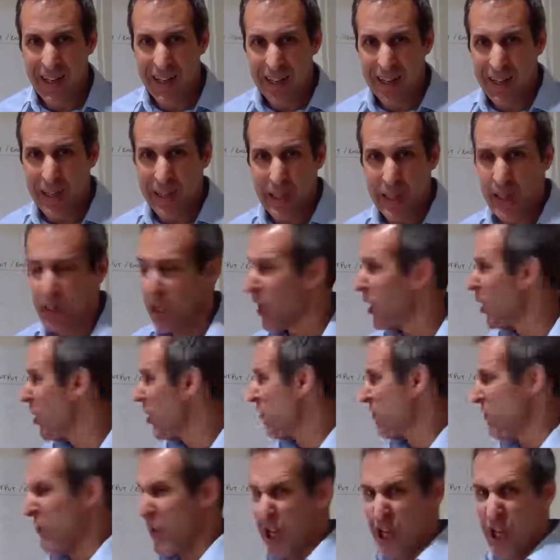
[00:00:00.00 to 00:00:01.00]
is
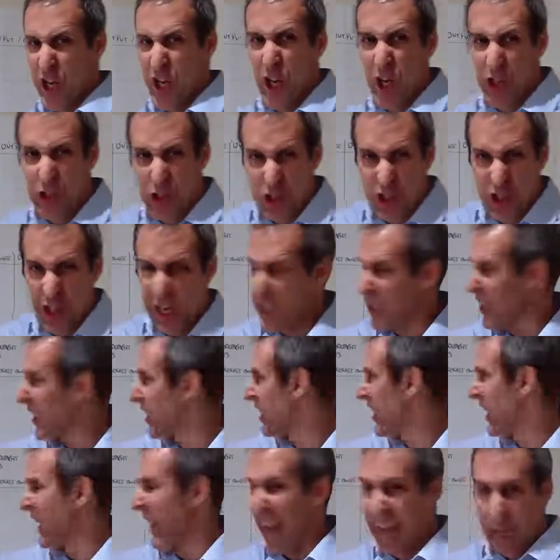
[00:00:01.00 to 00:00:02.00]
regurgitating
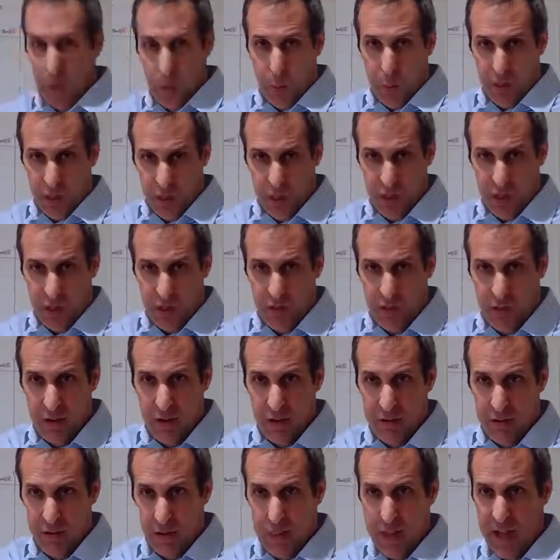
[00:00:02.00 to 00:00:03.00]
the language
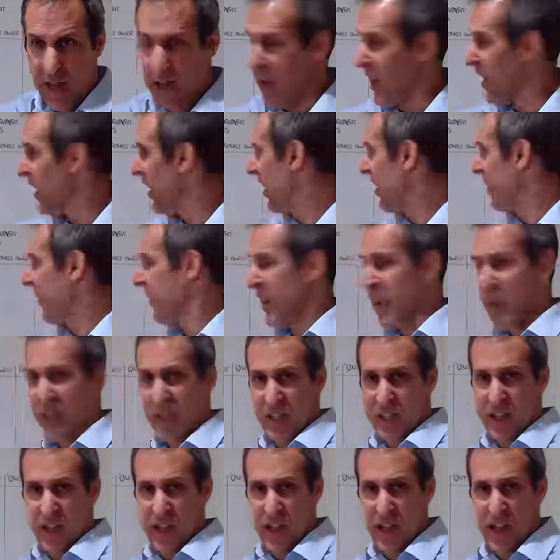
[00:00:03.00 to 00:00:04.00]
from here
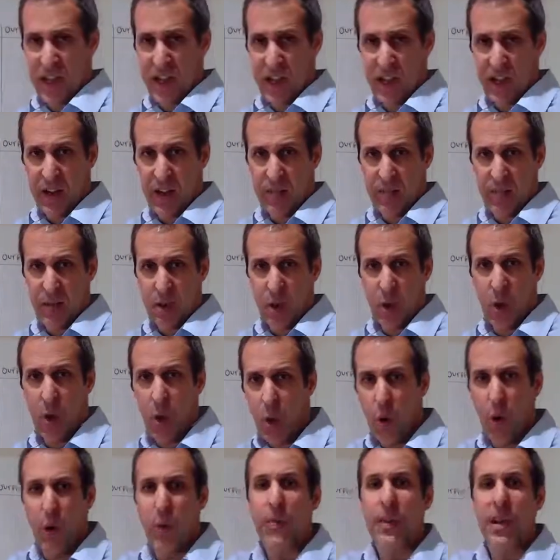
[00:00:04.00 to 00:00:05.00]
to here,
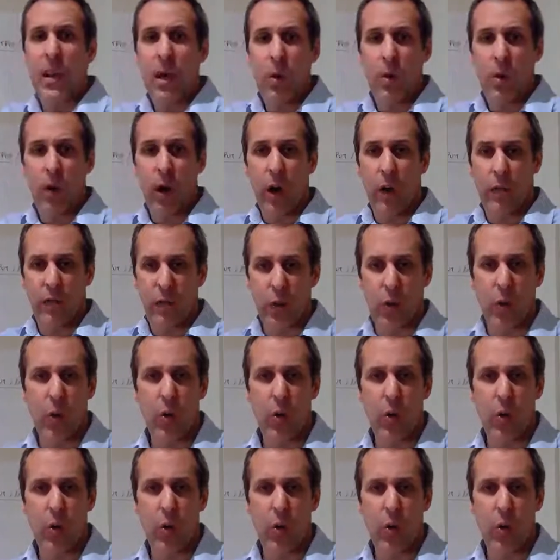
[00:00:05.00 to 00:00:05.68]
or what I often